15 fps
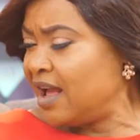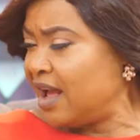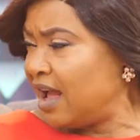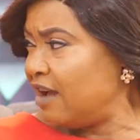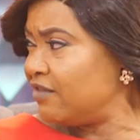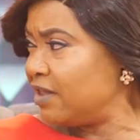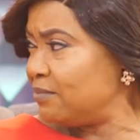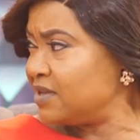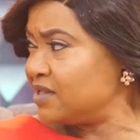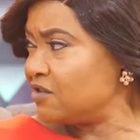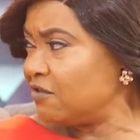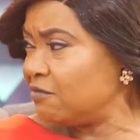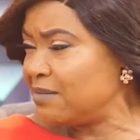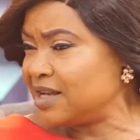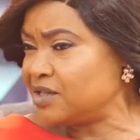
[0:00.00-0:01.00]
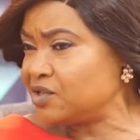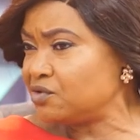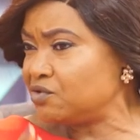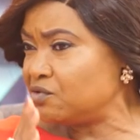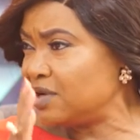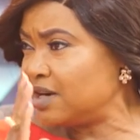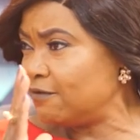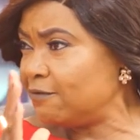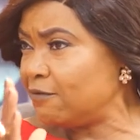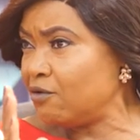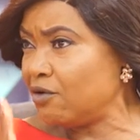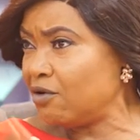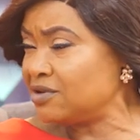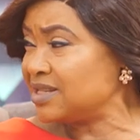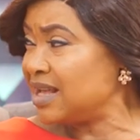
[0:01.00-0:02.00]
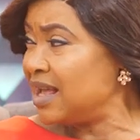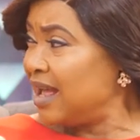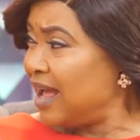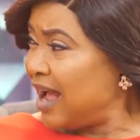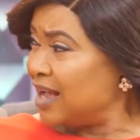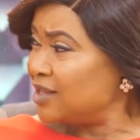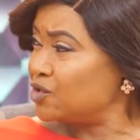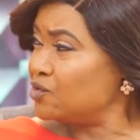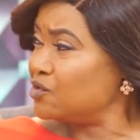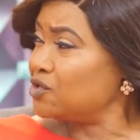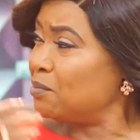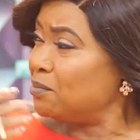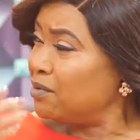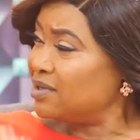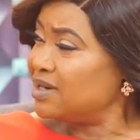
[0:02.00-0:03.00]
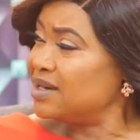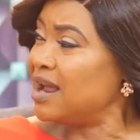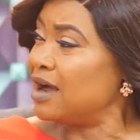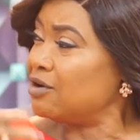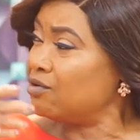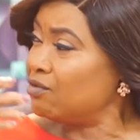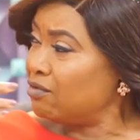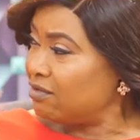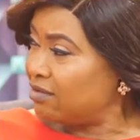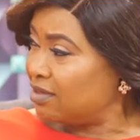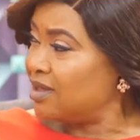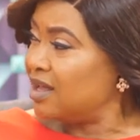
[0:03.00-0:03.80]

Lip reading: have the peace of mind to do it, the focus, and to support their growth